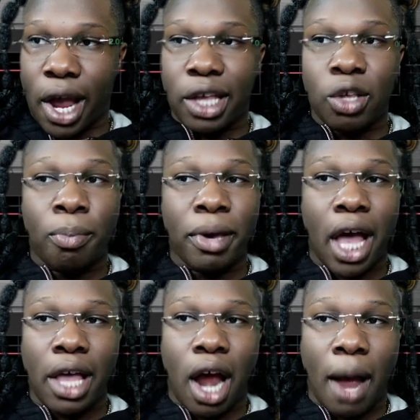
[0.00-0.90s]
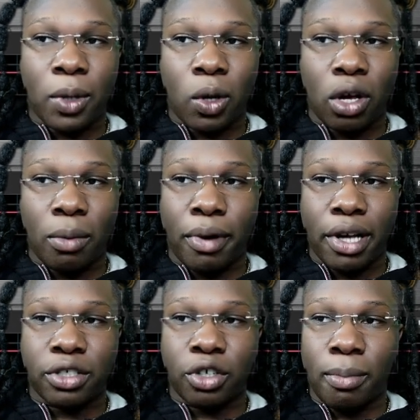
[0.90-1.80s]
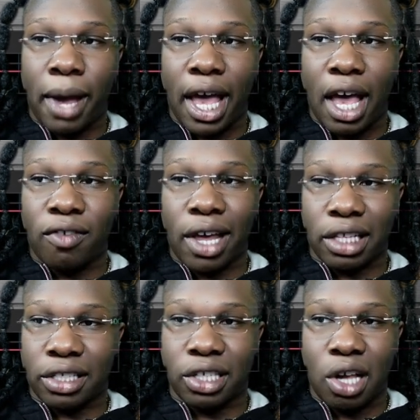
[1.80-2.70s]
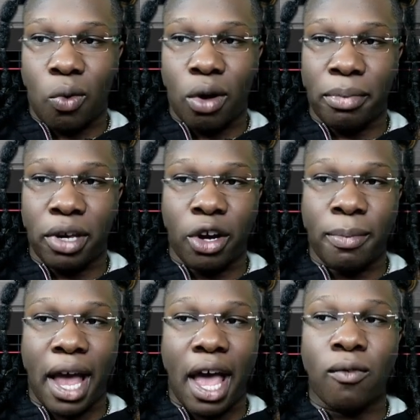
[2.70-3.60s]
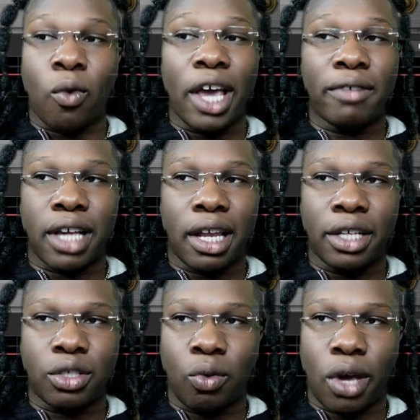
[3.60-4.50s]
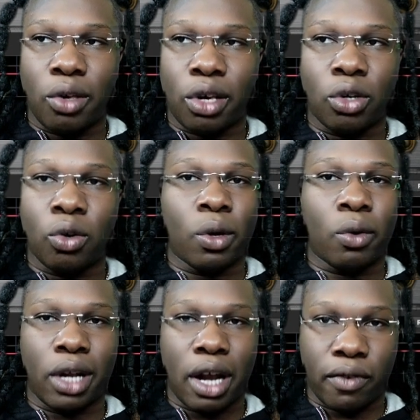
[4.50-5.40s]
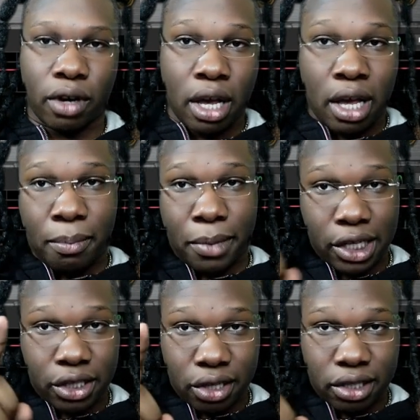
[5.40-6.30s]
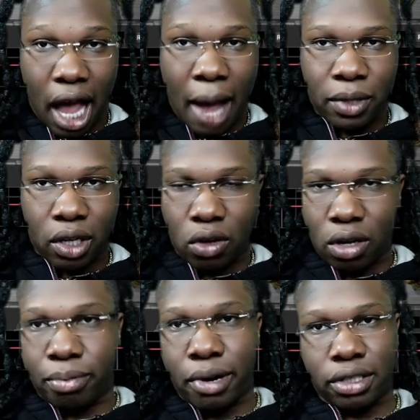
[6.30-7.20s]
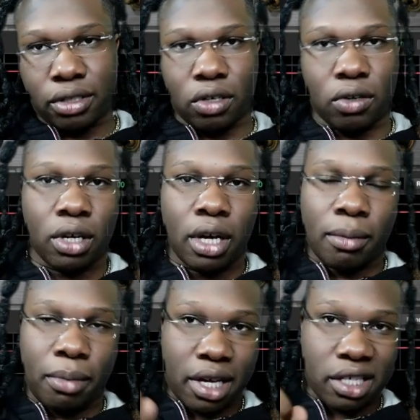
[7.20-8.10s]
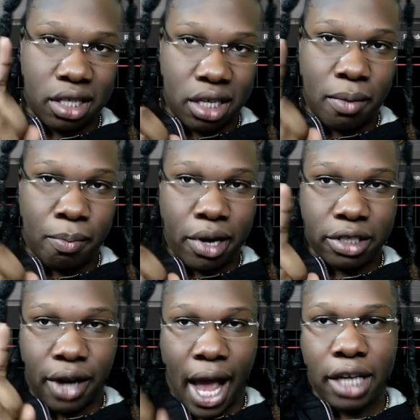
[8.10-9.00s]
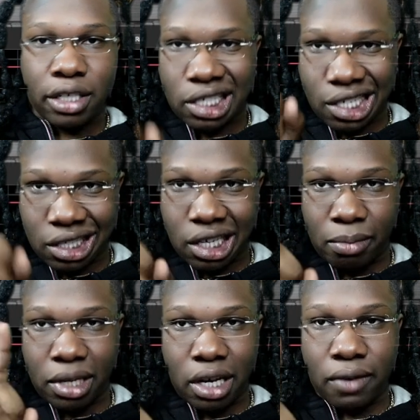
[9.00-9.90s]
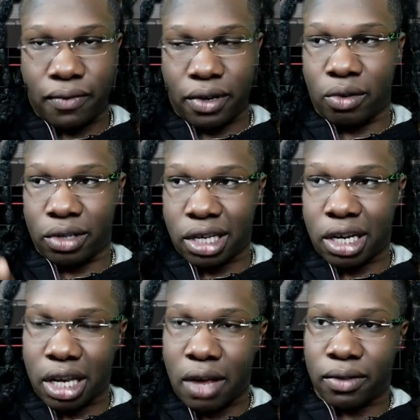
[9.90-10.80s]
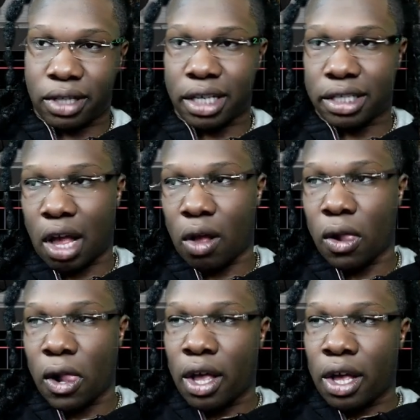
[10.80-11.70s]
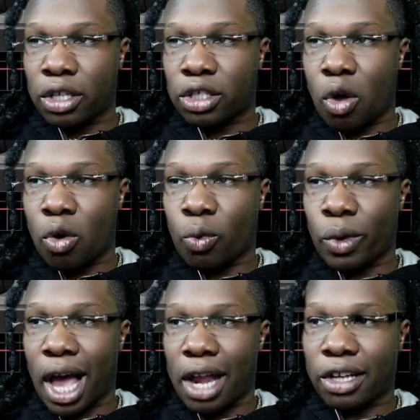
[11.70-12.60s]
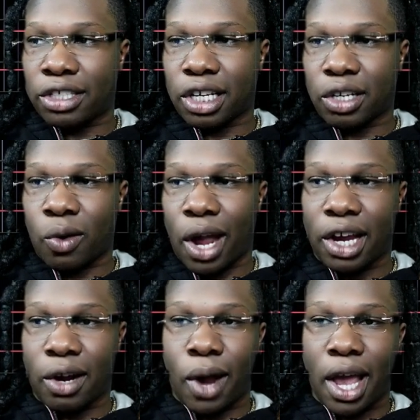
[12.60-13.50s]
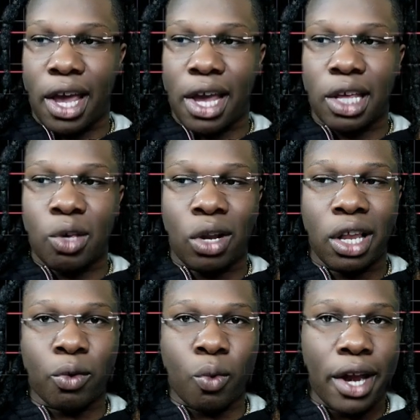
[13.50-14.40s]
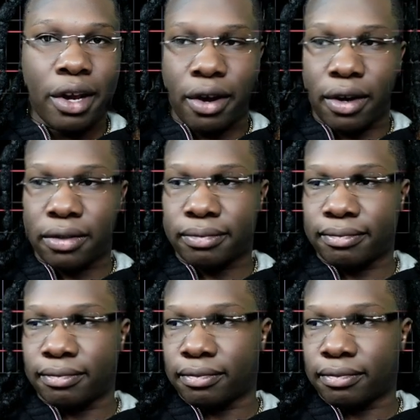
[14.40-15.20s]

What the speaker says: right, and you pick out your optical compressor, you might have like the CL1B or you might have Waves LA2A. You can do it whatever. Make sure it's an optical compressor though, because of the compressor action. It's gonna be good for you. It's gonna level things out. So we got our signal right here, right, and then you click render,